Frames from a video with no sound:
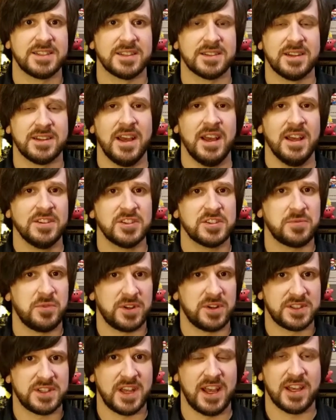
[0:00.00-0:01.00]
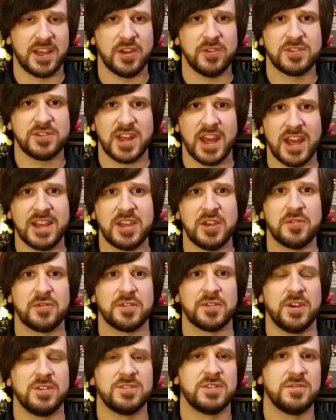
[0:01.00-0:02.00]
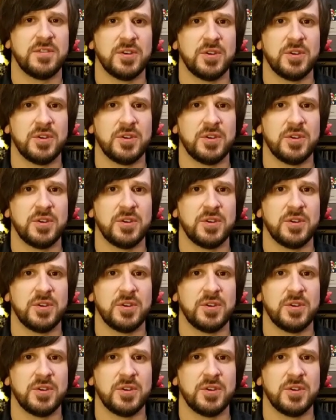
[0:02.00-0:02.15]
and just want to say a huge thank you for those of